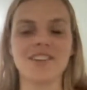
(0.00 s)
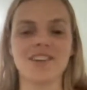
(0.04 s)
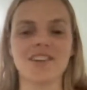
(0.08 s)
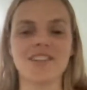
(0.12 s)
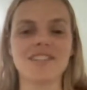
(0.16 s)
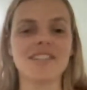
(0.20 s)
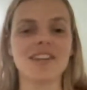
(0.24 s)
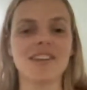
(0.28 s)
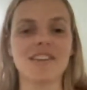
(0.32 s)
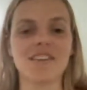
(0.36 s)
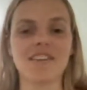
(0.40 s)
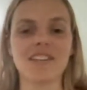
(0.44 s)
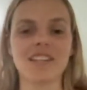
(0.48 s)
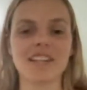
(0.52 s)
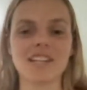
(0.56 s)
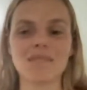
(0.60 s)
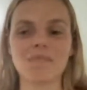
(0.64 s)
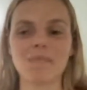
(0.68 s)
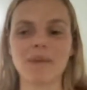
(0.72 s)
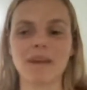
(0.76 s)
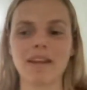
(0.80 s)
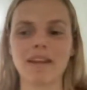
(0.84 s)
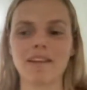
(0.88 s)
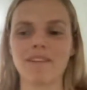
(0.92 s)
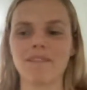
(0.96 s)
something that's
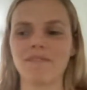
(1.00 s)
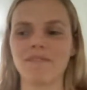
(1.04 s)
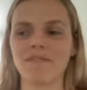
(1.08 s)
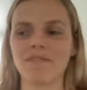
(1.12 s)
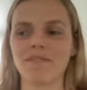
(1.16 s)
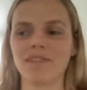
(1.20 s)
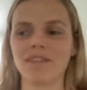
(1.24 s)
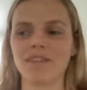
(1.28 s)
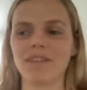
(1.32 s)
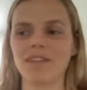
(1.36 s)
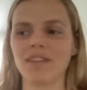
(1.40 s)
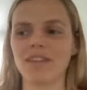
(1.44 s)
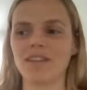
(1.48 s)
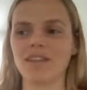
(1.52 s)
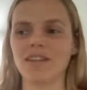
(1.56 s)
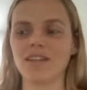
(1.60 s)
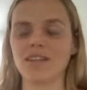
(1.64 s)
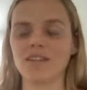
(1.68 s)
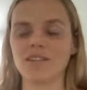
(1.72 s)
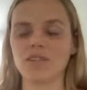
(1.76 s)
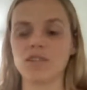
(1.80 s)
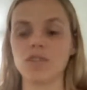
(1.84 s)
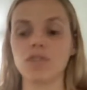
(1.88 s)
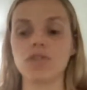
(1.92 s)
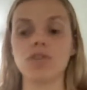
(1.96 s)
been
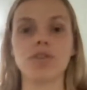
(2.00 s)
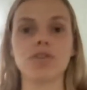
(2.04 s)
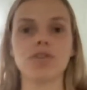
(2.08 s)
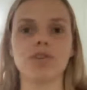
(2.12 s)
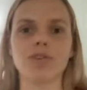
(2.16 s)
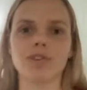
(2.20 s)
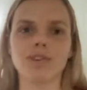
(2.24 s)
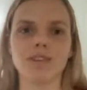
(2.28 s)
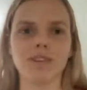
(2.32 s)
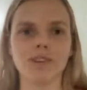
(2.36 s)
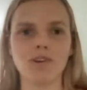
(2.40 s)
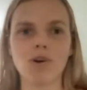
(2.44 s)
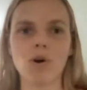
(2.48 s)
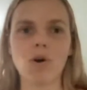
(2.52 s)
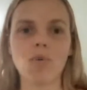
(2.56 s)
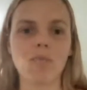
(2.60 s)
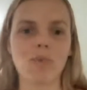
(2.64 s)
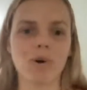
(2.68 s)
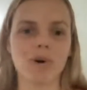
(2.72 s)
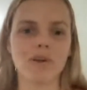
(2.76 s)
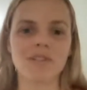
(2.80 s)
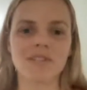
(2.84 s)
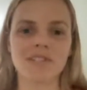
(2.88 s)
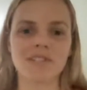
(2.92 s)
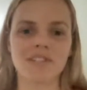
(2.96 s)
stewed
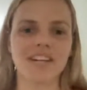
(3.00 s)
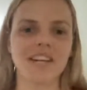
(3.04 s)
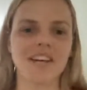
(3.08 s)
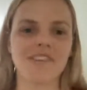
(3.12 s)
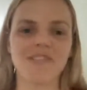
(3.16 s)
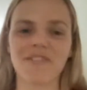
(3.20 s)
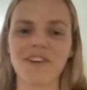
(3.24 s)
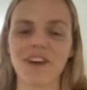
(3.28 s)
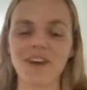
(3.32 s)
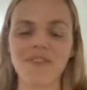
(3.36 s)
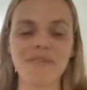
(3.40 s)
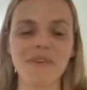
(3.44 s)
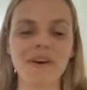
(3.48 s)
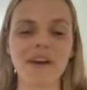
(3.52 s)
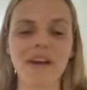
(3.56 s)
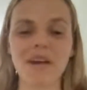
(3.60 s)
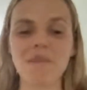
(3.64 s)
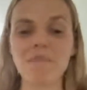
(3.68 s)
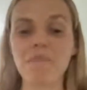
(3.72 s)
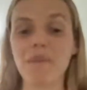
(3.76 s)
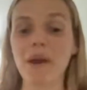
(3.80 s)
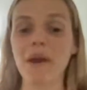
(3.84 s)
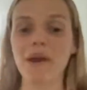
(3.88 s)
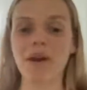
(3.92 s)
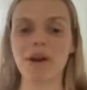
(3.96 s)
almost, if we're
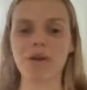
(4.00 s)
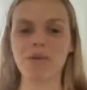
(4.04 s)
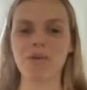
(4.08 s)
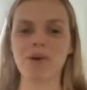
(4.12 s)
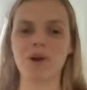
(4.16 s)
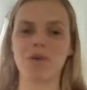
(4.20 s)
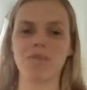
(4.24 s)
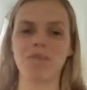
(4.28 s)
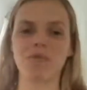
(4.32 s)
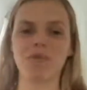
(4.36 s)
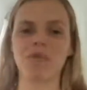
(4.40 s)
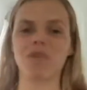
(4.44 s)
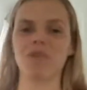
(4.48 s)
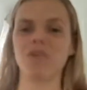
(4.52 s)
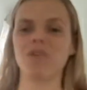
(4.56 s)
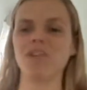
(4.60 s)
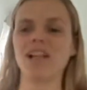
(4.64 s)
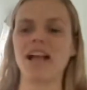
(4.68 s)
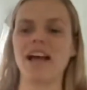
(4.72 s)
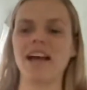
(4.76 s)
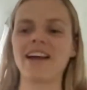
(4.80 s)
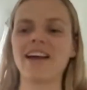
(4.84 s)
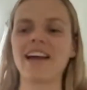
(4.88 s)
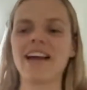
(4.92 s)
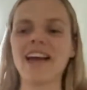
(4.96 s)
comparing what it would look
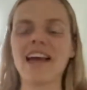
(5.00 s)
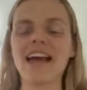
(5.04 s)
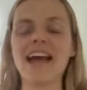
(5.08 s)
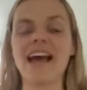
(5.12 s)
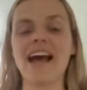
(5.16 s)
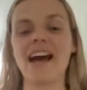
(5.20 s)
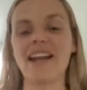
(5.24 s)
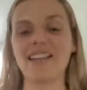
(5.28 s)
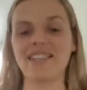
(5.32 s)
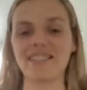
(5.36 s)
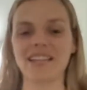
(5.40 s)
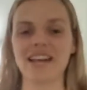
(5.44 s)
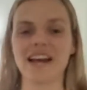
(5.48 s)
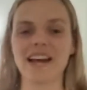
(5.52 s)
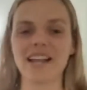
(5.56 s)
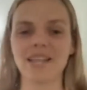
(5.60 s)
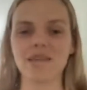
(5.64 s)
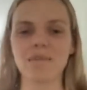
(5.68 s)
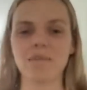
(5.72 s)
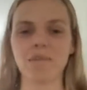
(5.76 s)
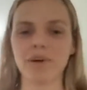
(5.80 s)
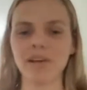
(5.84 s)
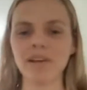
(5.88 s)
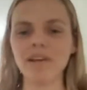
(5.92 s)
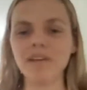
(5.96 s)
like outside the
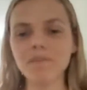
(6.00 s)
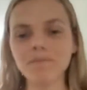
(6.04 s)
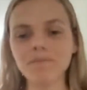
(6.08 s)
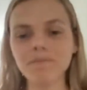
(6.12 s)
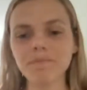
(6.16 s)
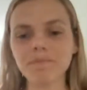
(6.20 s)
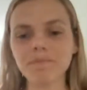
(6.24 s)
body,